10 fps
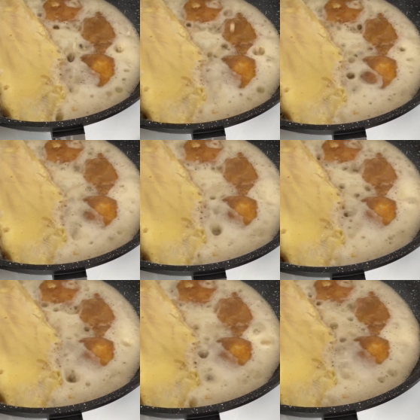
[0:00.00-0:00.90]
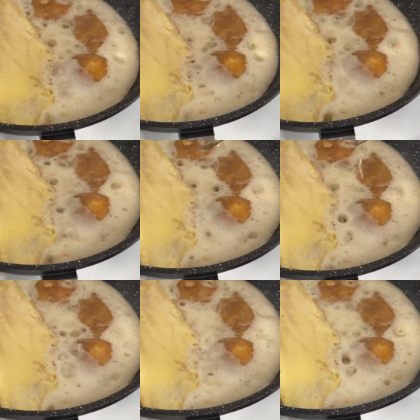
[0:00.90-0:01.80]
How do you turn fish?
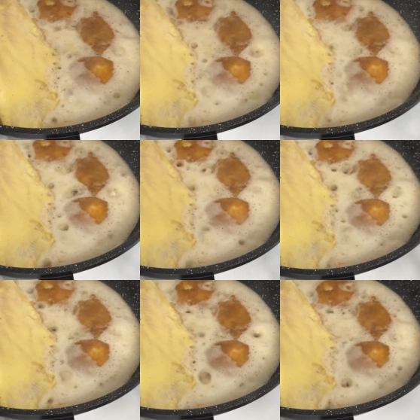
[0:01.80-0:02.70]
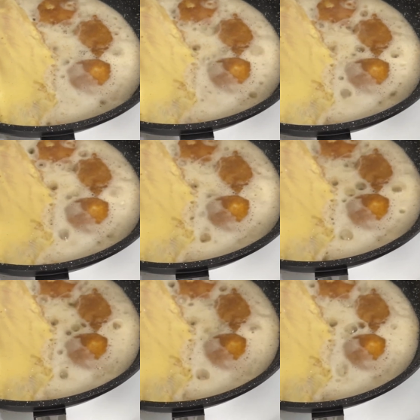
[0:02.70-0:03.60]
Wait, I know. I have an
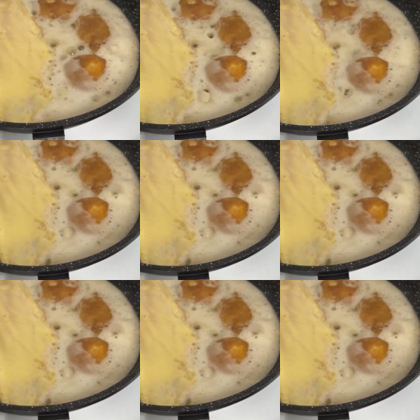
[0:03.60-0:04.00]
idea.